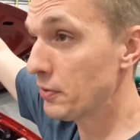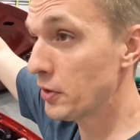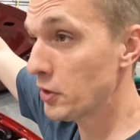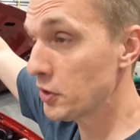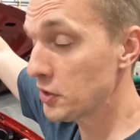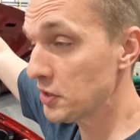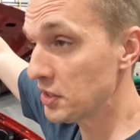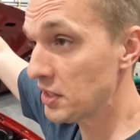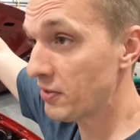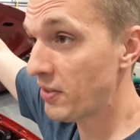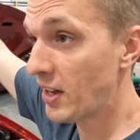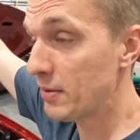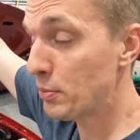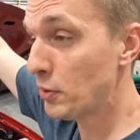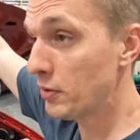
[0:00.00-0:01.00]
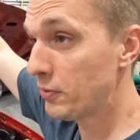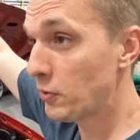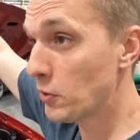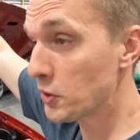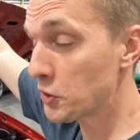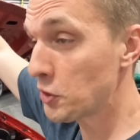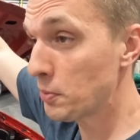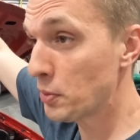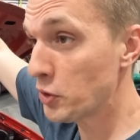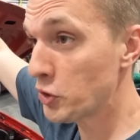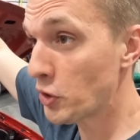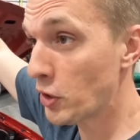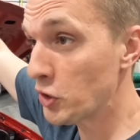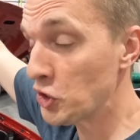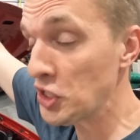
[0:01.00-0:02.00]
versions, the 5.4
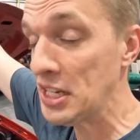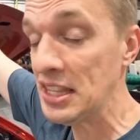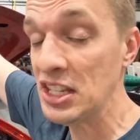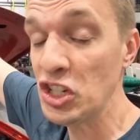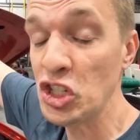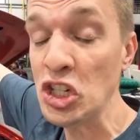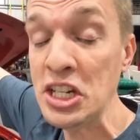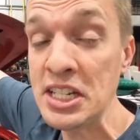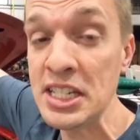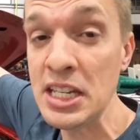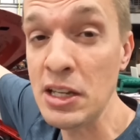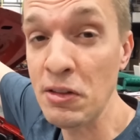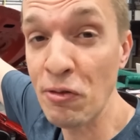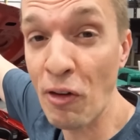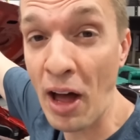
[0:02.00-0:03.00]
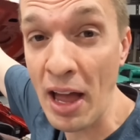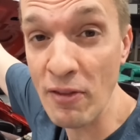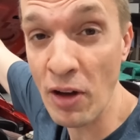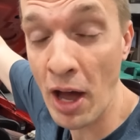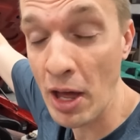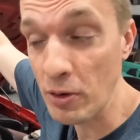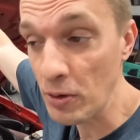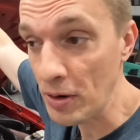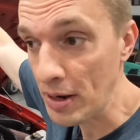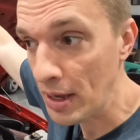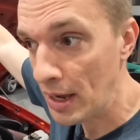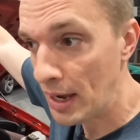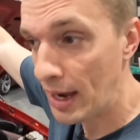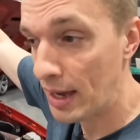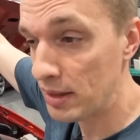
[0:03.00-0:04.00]
supercharged in the GT500.
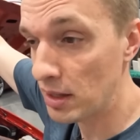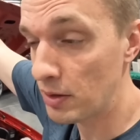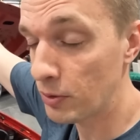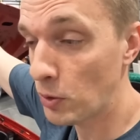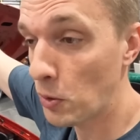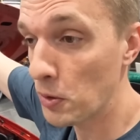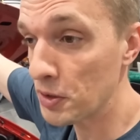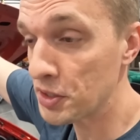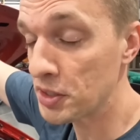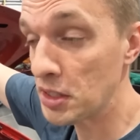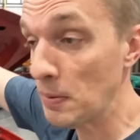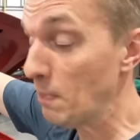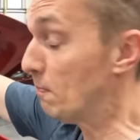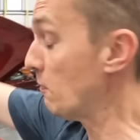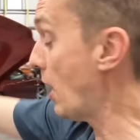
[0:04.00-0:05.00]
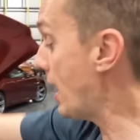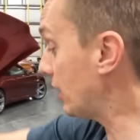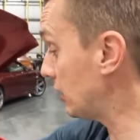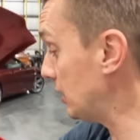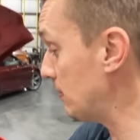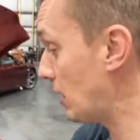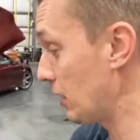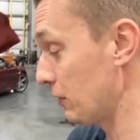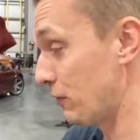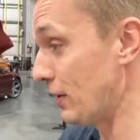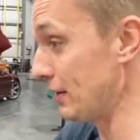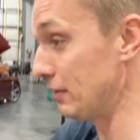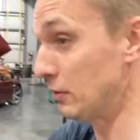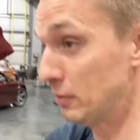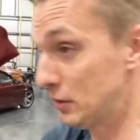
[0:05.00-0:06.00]
And then of course, the radically
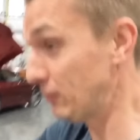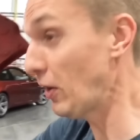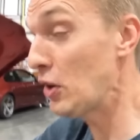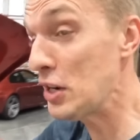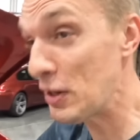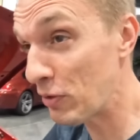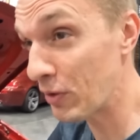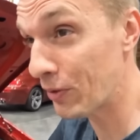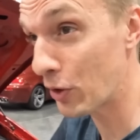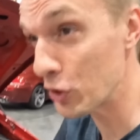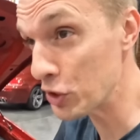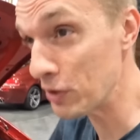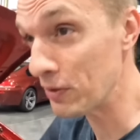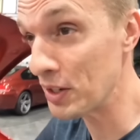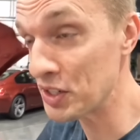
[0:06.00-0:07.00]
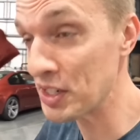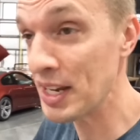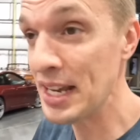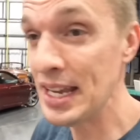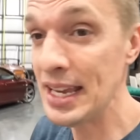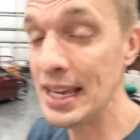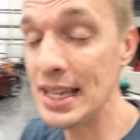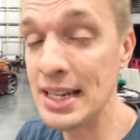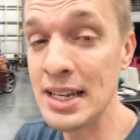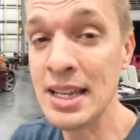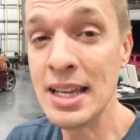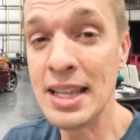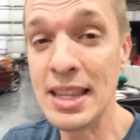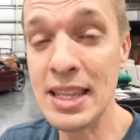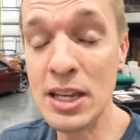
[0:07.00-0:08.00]
modified, very different version of this in
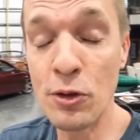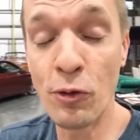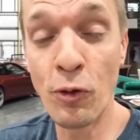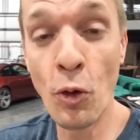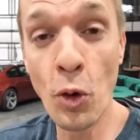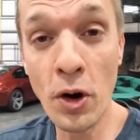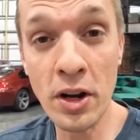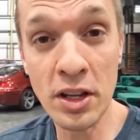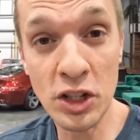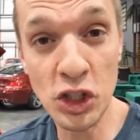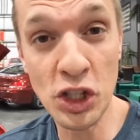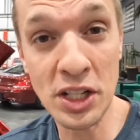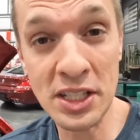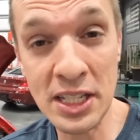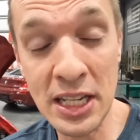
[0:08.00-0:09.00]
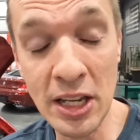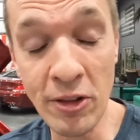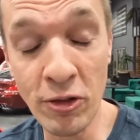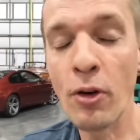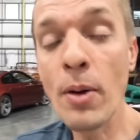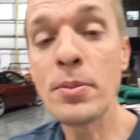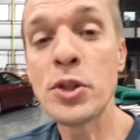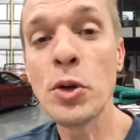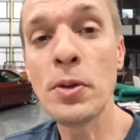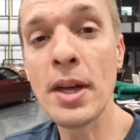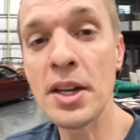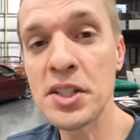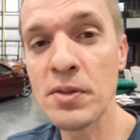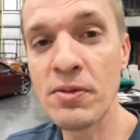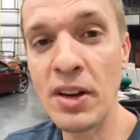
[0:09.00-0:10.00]
the Ford GT from
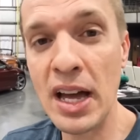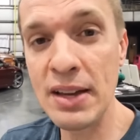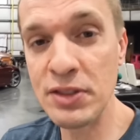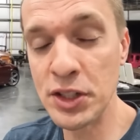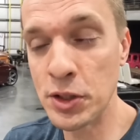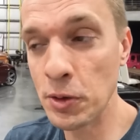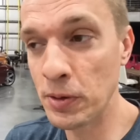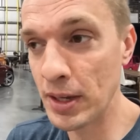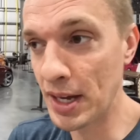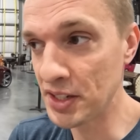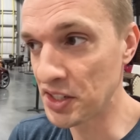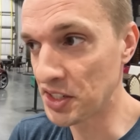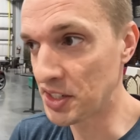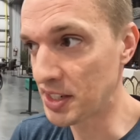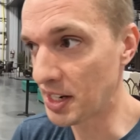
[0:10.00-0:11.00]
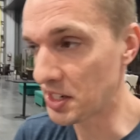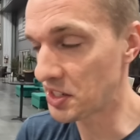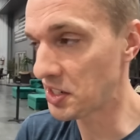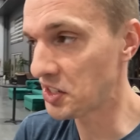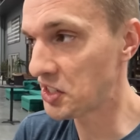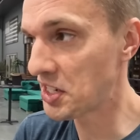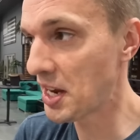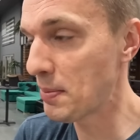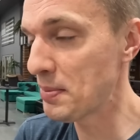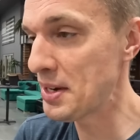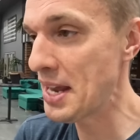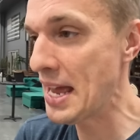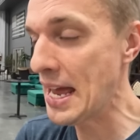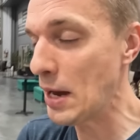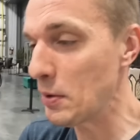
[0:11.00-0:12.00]
2005 and 2006. And
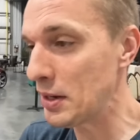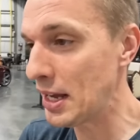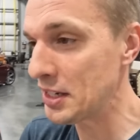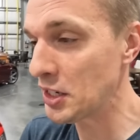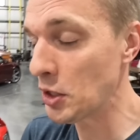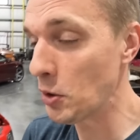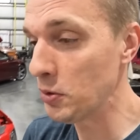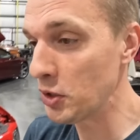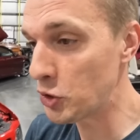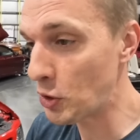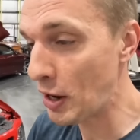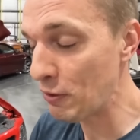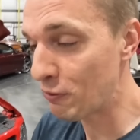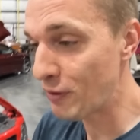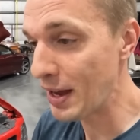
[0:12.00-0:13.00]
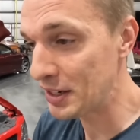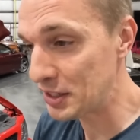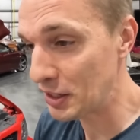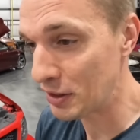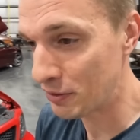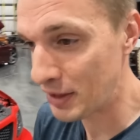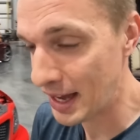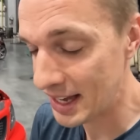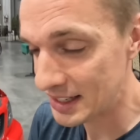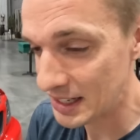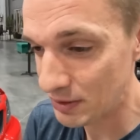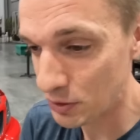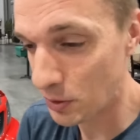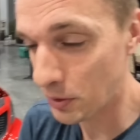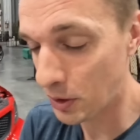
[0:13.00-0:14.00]
someday I would like to own the trifecta of that,
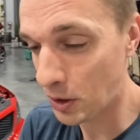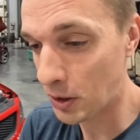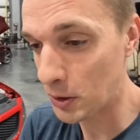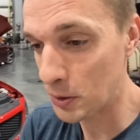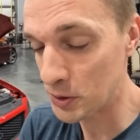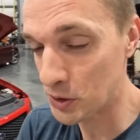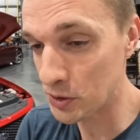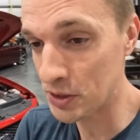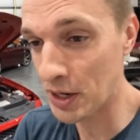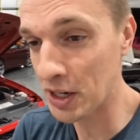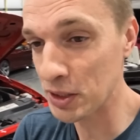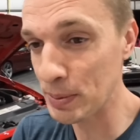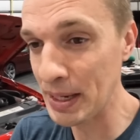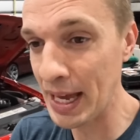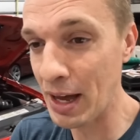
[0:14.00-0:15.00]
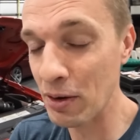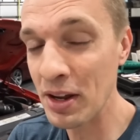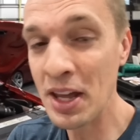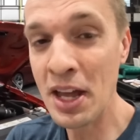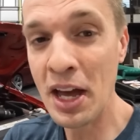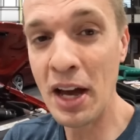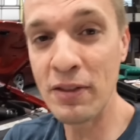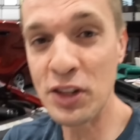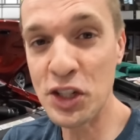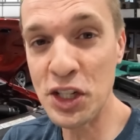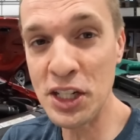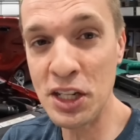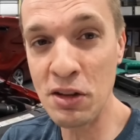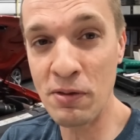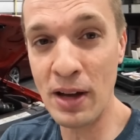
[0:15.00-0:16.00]
even though the car wars talked me out of the
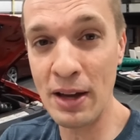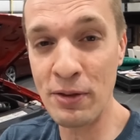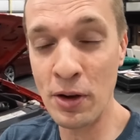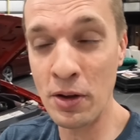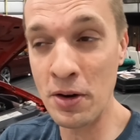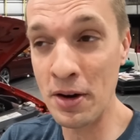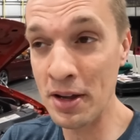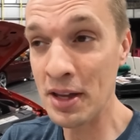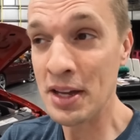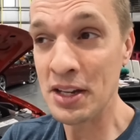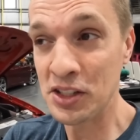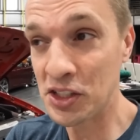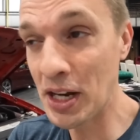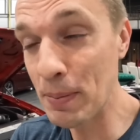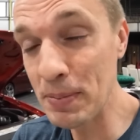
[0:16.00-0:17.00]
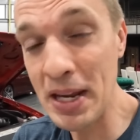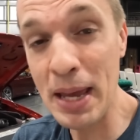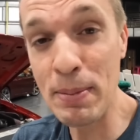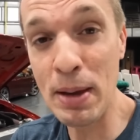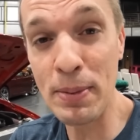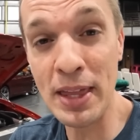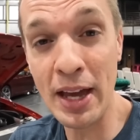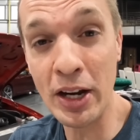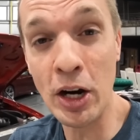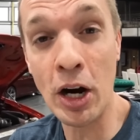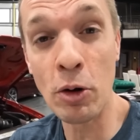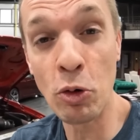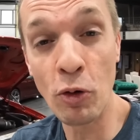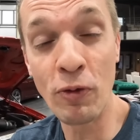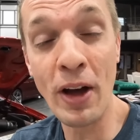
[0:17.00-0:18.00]
GT500 Someday maybe that
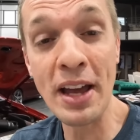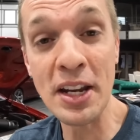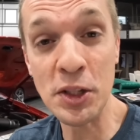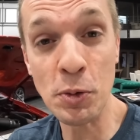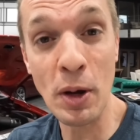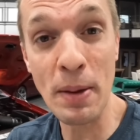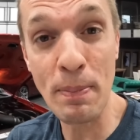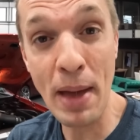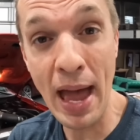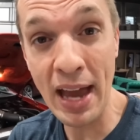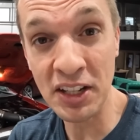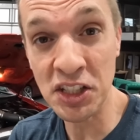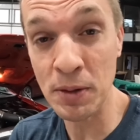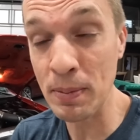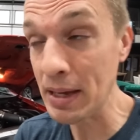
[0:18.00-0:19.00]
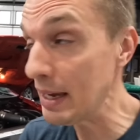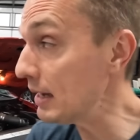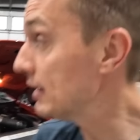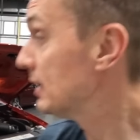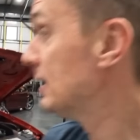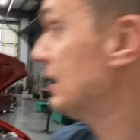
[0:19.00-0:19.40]
car will find its way back to me